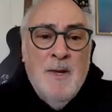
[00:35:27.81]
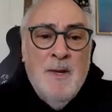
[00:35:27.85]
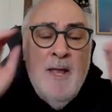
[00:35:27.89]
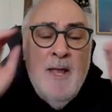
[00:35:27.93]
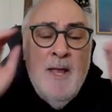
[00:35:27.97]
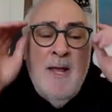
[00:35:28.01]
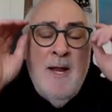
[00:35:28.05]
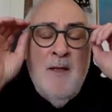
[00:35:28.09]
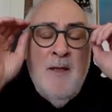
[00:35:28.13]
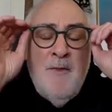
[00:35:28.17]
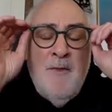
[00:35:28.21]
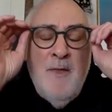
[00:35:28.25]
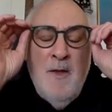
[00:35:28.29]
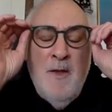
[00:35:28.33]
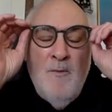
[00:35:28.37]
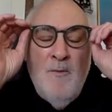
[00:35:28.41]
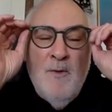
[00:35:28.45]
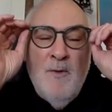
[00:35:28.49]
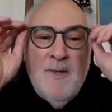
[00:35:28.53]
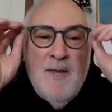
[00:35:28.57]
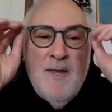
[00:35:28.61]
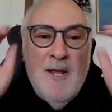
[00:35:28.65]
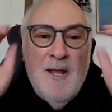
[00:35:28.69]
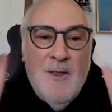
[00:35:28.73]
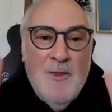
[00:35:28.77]
And I think
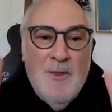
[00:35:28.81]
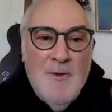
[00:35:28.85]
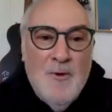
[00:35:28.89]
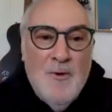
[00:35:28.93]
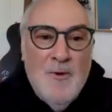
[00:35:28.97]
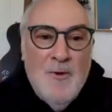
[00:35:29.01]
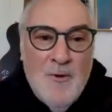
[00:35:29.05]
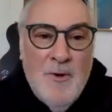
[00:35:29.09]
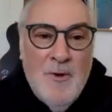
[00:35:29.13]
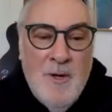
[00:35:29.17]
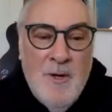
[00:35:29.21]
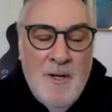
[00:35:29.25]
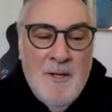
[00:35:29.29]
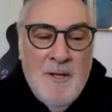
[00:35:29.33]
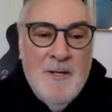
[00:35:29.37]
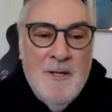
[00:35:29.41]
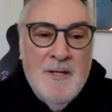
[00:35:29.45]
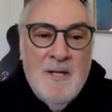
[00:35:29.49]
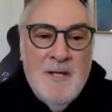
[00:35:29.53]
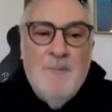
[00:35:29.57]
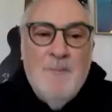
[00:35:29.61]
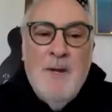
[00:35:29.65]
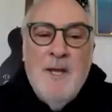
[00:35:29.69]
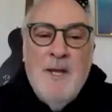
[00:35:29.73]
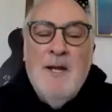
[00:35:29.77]
what they learn
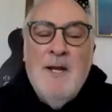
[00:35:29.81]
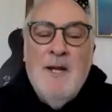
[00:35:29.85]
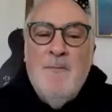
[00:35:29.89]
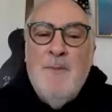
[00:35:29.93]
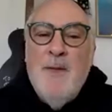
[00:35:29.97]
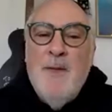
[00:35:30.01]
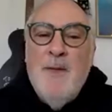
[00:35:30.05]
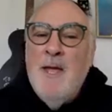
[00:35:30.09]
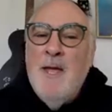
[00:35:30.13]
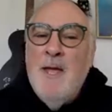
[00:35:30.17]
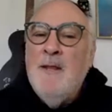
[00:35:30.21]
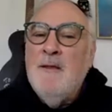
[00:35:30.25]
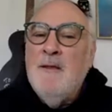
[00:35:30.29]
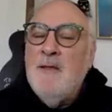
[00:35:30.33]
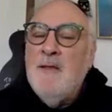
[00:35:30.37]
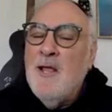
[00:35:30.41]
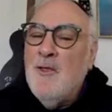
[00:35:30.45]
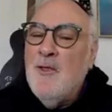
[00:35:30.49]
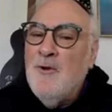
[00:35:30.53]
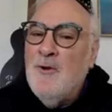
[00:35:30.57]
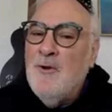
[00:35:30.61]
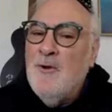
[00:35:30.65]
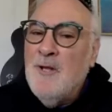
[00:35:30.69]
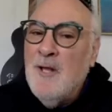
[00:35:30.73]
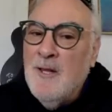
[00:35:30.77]
to be in a band is they
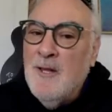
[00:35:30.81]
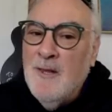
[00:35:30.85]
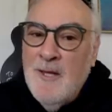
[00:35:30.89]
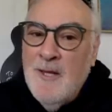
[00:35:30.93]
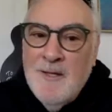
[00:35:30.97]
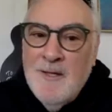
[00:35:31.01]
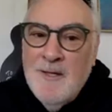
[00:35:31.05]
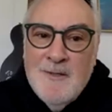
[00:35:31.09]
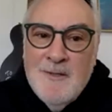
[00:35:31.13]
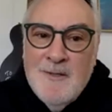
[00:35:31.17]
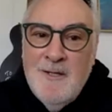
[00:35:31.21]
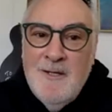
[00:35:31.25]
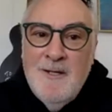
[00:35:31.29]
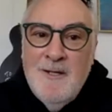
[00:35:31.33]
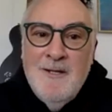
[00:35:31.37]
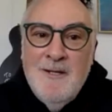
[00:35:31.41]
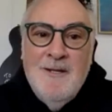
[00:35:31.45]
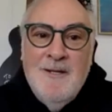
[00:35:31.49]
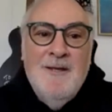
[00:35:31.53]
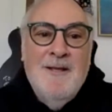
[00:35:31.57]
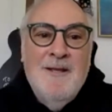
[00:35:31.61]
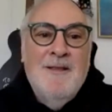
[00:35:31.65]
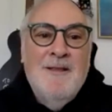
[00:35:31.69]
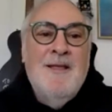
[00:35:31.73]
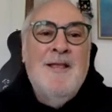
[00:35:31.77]
learn to listen.
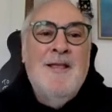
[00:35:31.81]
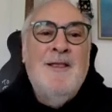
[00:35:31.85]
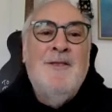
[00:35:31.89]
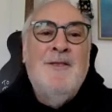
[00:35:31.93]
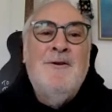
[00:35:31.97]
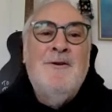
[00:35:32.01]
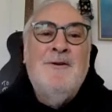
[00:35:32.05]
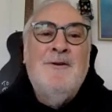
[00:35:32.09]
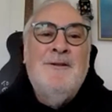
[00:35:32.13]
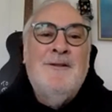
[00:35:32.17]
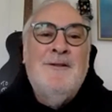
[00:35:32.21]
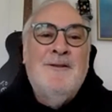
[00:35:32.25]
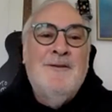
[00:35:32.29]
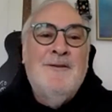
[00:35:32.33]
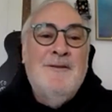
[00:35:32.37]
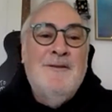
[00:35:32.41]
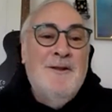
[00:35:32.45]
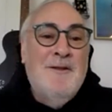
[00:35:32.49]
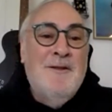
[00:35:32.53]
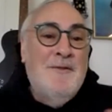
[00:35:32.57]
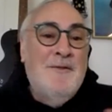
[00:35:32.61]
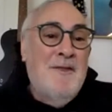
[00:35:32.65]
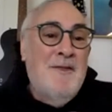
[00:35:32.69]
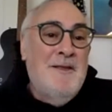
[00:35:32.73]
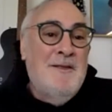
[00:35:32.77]
They learn to,
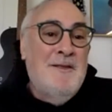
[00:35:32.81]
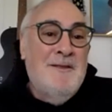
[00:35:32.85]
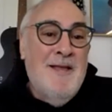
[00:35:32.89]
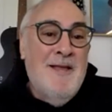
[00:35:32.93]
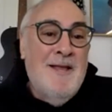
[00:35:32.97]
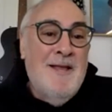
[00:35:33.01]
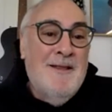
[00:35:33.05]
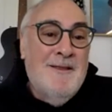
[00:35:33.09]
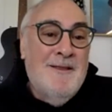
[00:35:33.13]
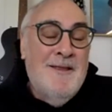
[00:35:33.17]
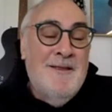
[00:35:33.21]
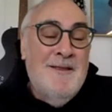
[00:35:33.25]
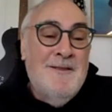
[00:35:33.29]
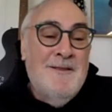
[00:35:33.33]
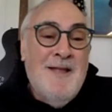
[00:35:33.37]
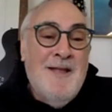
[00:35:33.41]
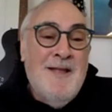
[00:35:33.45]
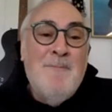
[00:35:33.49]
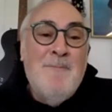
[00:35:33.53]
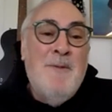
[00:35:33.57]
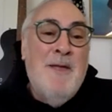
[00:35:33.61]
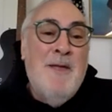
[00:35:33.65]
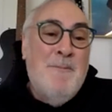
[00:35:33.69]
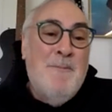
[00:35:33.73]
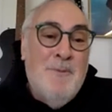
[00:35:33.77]
things that these
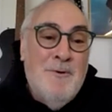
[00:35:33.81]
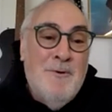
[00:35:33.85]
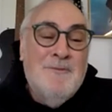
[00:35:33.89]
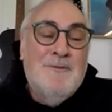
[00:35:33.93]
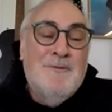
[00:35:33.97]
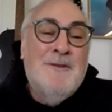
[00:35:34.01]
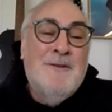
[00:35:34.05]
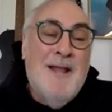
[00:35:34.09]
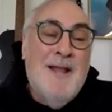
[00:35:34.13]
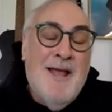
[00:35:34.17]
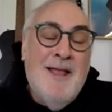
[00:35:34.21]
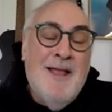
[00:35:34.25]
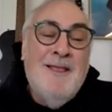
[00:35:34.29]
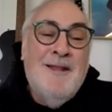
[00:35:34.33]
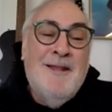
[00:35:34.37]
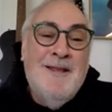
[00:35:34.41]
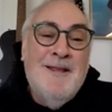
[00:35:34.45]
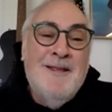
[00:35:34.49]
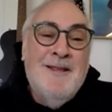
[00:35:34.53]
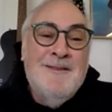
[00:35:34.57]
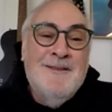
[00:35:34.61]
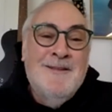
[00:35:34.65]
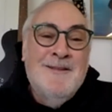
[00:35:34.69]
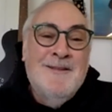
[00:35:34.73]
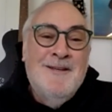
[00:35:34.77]
type A
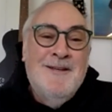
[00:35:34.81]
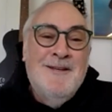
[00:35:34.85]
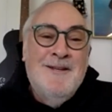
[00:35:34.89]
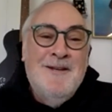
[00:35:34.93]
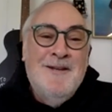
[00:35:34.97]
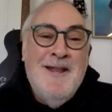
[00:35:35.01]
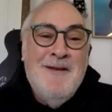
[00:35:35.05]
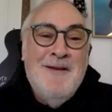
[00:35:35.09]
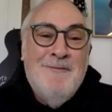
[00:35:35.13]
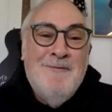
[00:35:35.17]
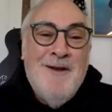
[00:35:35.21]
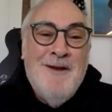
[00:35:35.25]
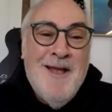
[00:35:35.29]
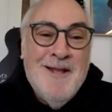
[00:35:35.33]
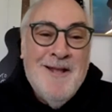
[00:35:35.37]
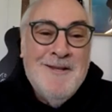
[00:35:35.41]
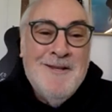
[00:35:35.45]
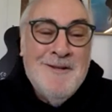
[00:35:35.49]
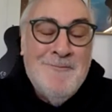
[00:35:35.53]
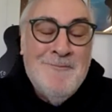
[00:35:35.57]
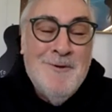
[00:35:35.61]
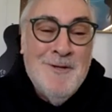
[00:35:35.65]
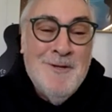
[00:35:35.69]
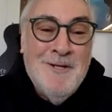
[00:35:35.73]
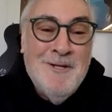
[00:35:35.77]
personalities never had to
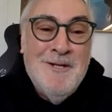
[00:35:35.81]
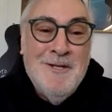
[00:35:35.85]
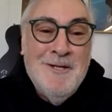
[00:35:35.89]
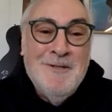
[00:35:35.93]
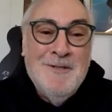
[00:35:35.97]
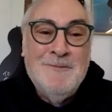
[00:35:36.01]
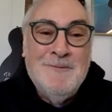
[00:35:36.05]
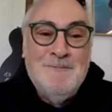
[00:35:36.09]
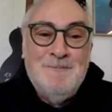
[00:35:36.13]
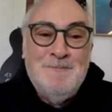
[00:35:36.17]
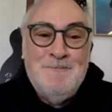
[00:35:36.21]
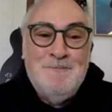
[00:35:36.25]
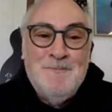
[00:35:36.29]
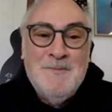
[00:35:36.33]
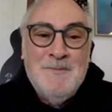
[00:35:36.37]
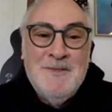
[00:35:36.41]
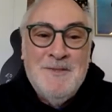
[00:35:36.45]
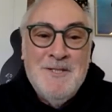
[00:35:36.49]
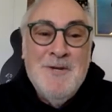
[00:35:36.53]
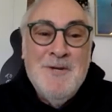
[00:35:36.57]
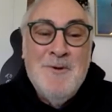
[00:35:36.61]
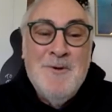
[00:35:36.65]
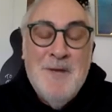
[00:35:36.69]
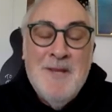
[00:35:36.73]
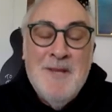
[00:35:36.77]
really do.
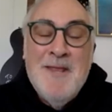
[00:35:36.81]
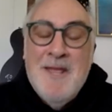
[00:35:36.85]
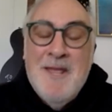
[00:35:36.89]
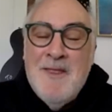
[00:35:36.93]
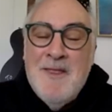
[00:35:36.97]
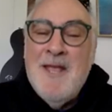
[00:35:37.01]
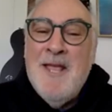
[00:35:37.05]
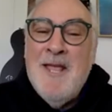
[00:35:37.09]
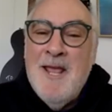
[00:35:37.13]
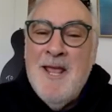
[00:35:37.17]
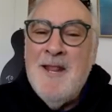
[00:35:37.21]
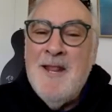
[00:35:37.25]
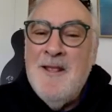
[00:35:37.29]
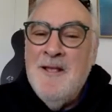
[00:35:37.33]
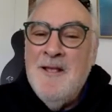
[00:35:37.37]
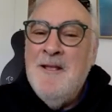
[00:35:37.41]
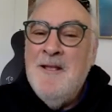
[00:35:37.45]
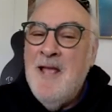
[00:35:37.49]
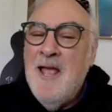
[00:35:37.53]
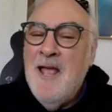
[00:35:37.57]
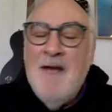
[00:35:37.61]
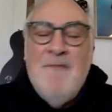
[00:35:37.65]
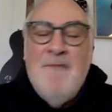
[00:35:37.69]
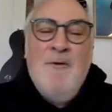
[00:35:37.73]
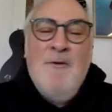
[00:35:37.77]
So
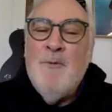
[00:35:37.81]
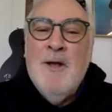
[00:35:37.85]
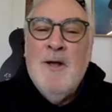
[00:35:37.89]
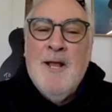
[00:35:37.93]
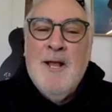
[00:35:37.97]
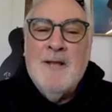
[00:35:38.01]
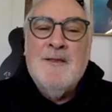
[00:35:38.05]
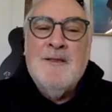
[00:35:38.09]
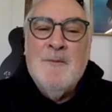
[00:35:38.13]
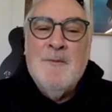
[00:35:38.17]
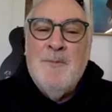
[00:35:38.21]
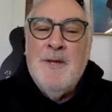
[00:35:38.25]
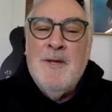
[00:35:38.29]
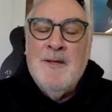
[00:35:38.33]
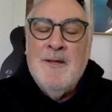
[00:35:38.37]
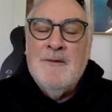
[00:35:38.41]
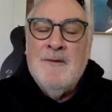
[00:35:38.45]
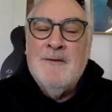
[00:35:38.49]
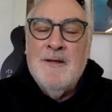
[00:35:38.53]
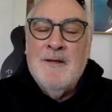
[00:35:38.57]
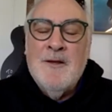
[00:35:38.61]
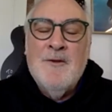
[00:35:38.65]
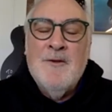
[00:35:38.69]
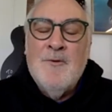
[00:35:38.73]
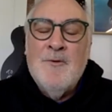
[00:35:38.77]
everyone gets a
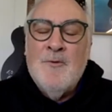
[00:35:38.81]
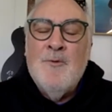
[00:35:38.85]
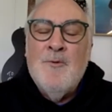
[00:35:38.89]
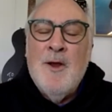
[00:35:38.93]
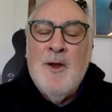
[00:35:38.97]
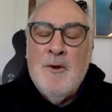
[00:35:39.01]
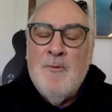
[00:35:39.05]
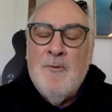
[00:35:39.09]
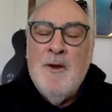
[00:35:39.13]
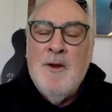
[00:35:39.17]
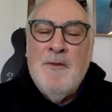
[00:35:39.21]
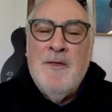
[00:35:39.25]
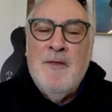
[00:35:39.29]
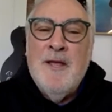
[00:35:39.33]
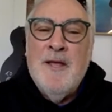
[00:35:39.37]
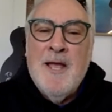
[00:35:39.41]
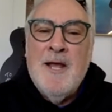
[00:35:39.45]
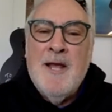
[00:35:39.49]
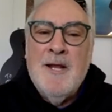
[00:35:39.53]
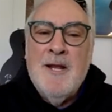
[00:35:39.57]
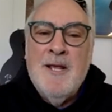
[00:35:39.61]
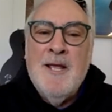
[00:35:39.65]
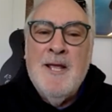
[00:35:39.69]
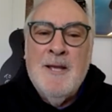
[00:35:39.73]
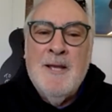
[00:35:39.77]
great thing out
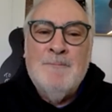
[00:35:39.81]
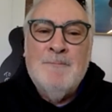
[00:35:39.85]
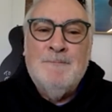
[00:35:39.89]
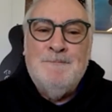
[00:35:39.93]
of camp.